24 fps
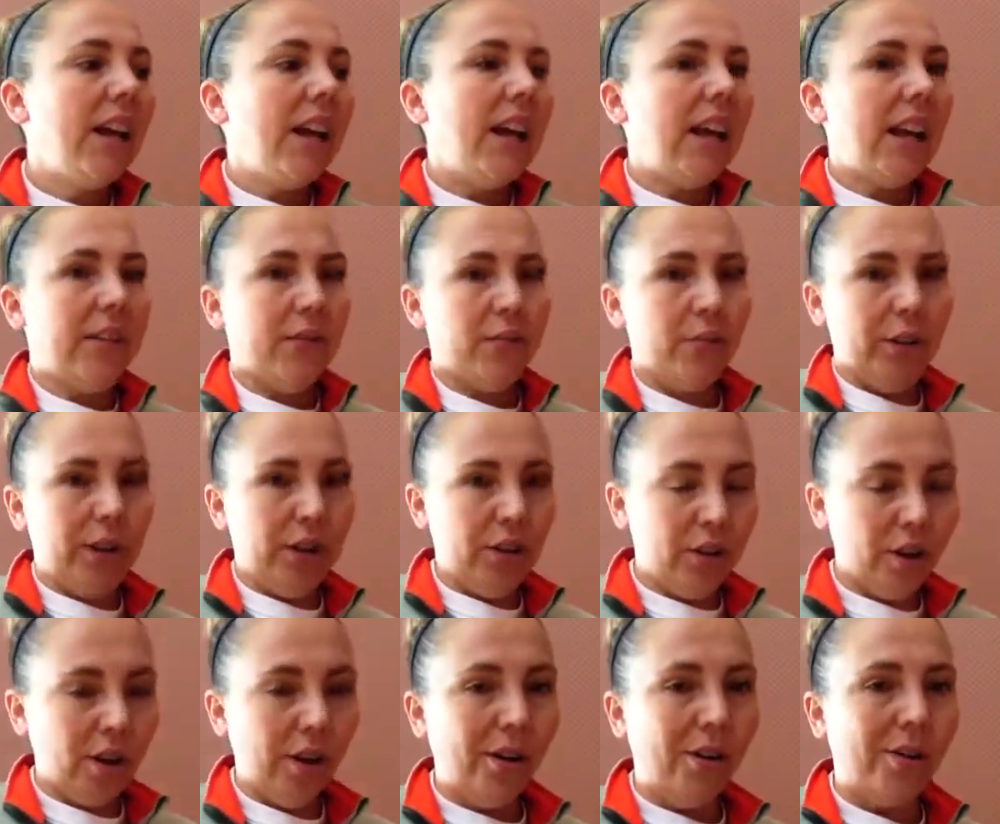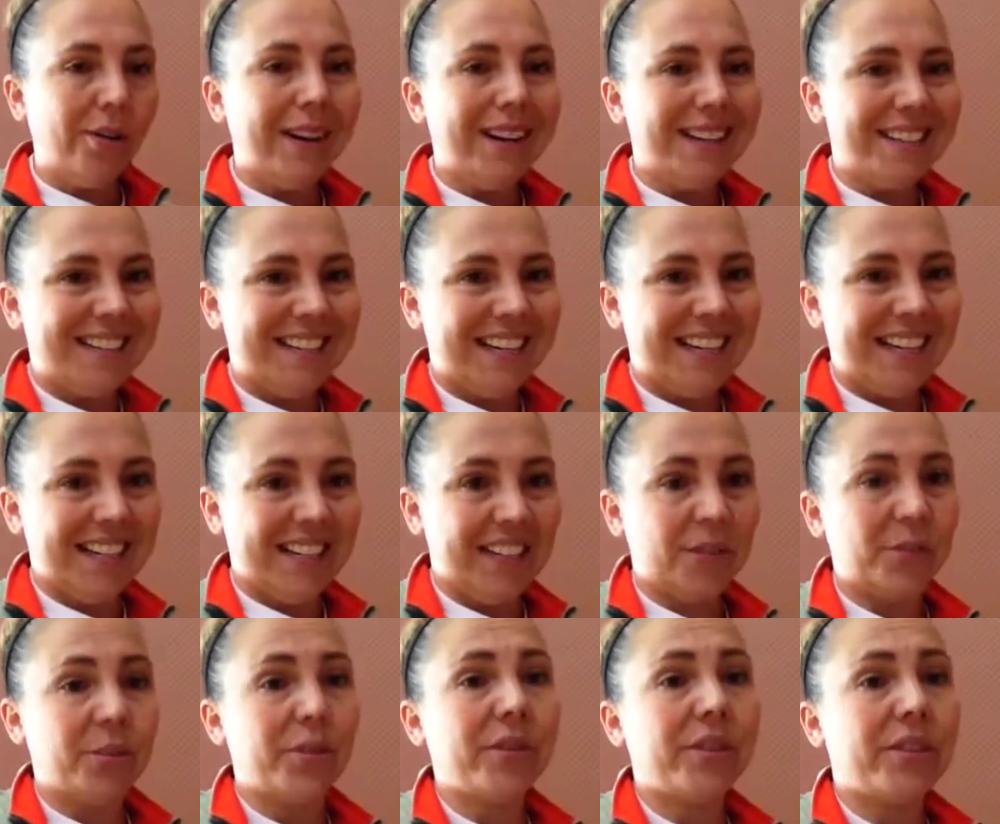if we know exactly,
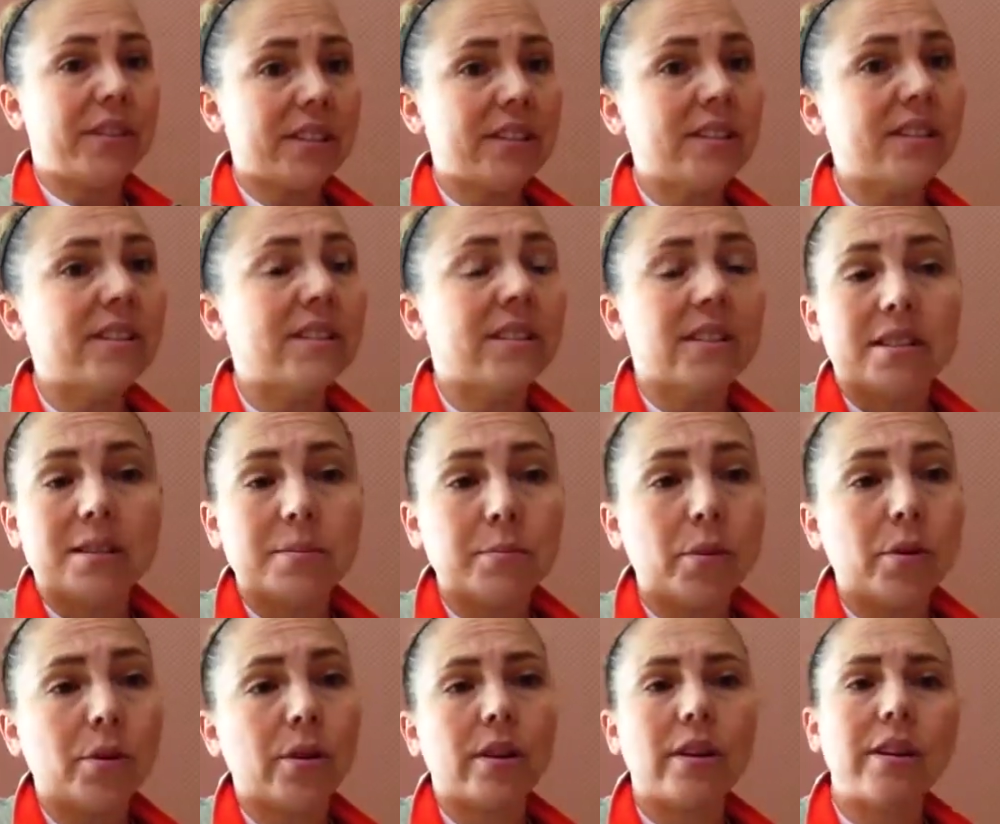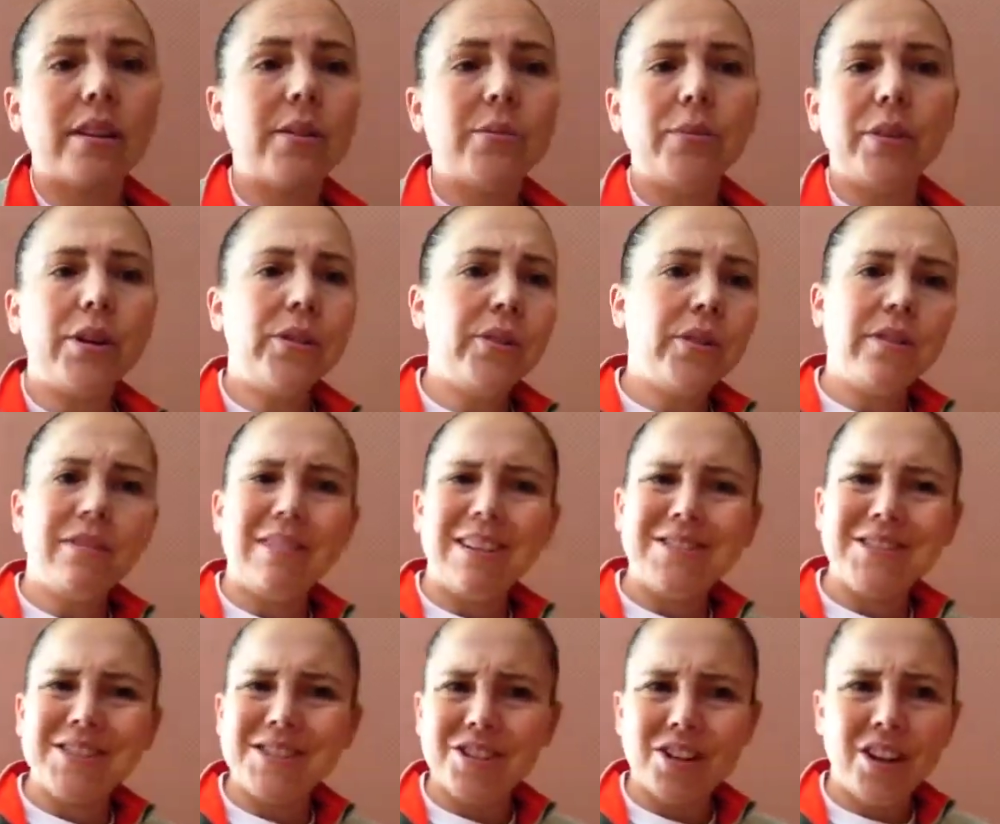well, this is a sport, then we don't even
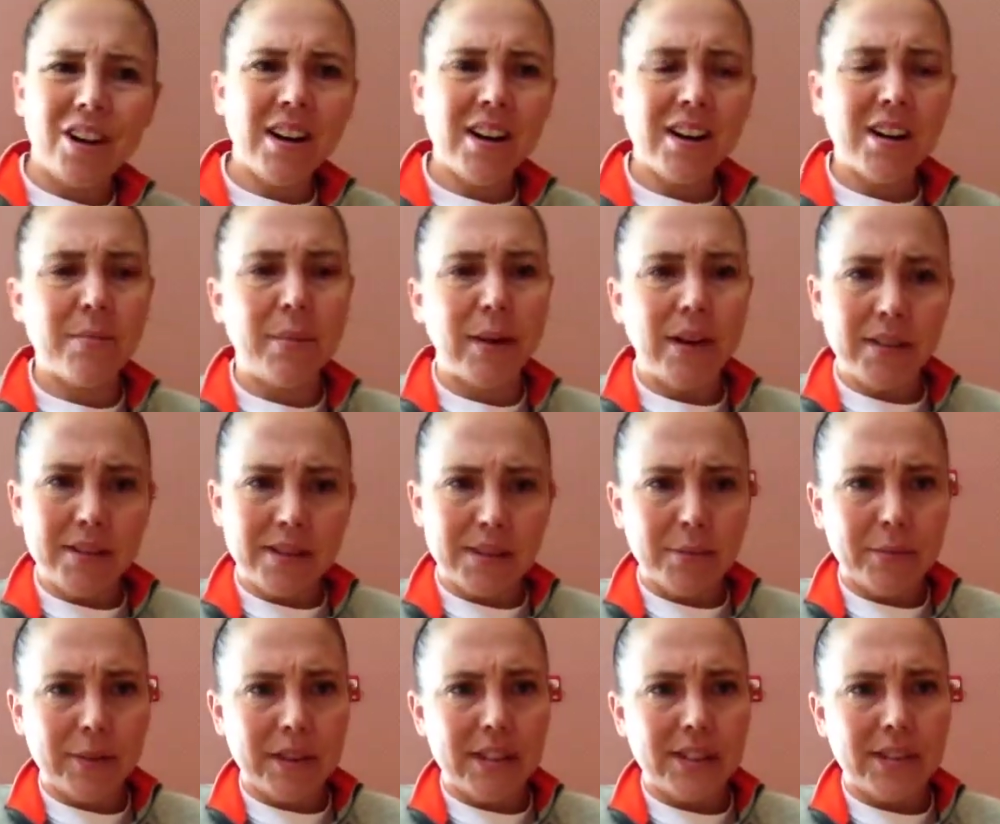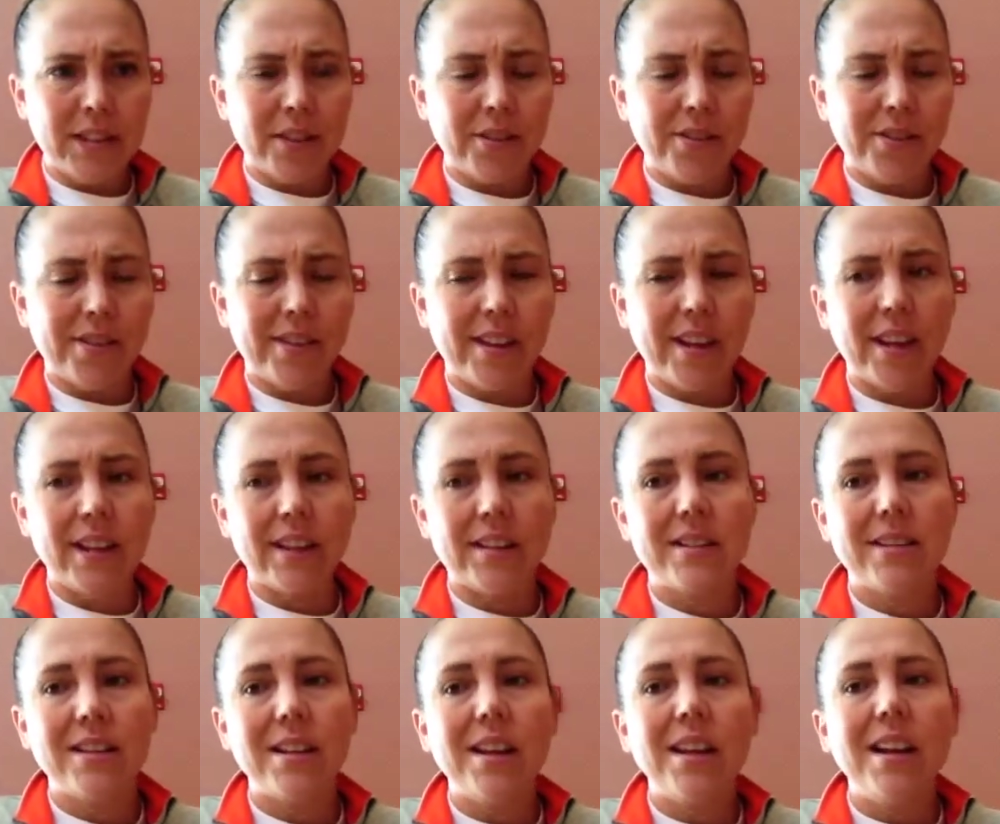have to talk about some of these other
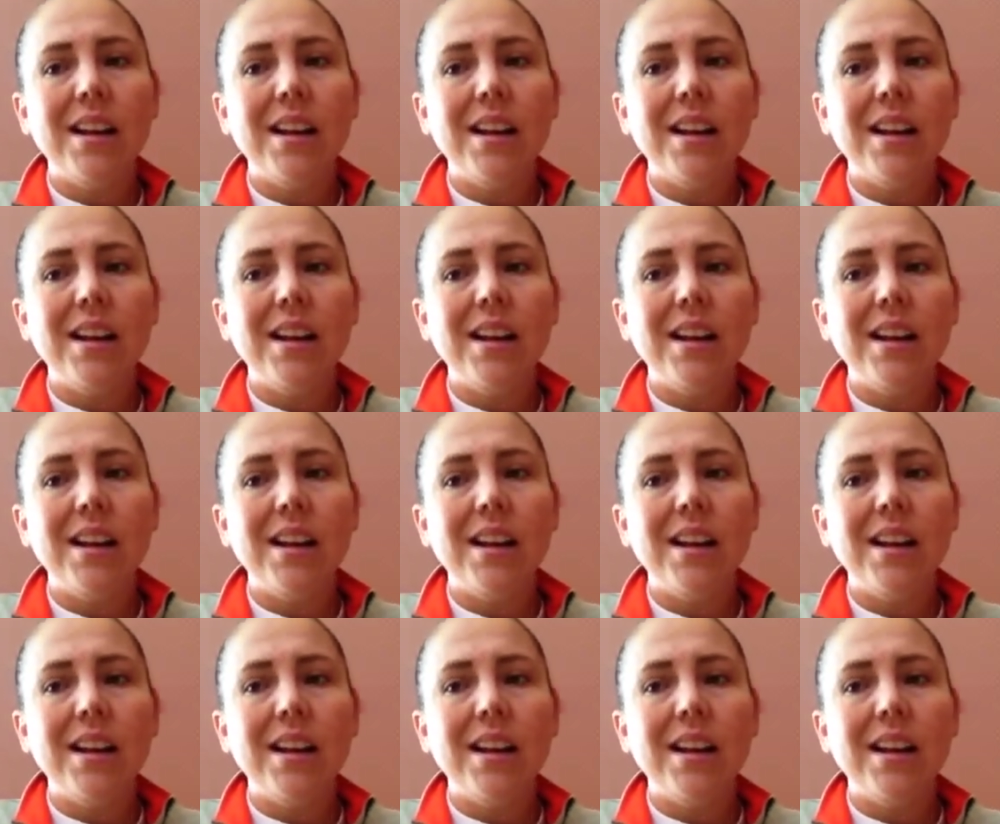things.